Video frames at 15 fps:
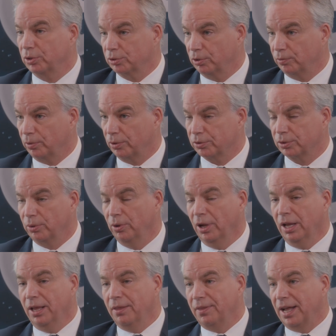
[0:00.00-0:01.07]
and so forth. So
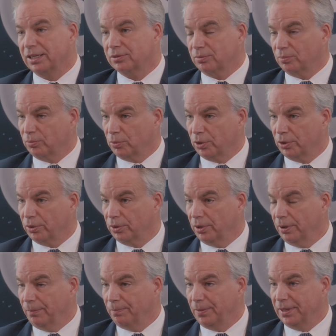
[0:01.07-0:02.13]
that's where
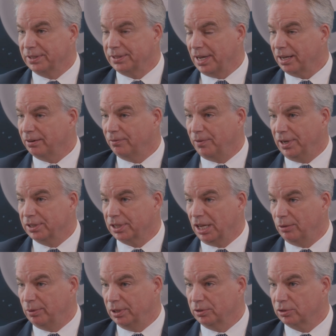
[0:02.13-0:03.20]
the second phase
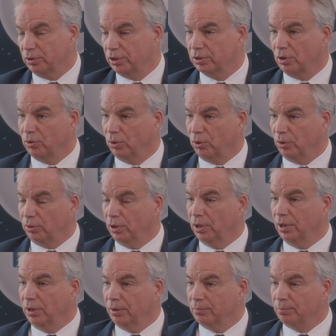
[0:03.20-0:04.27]
came in. So this whole
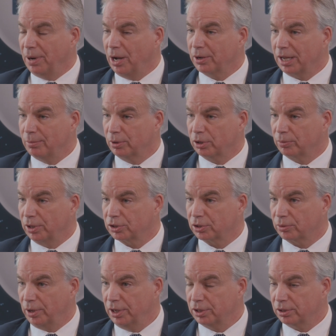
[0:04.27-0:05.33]
biochemical
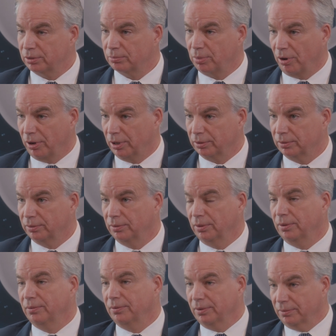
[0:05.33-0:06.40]
restoration part
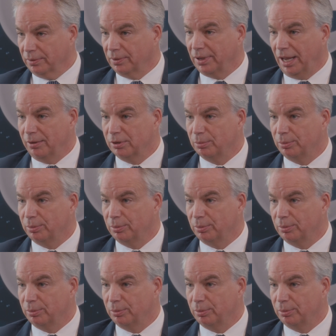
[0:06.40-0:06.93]
came to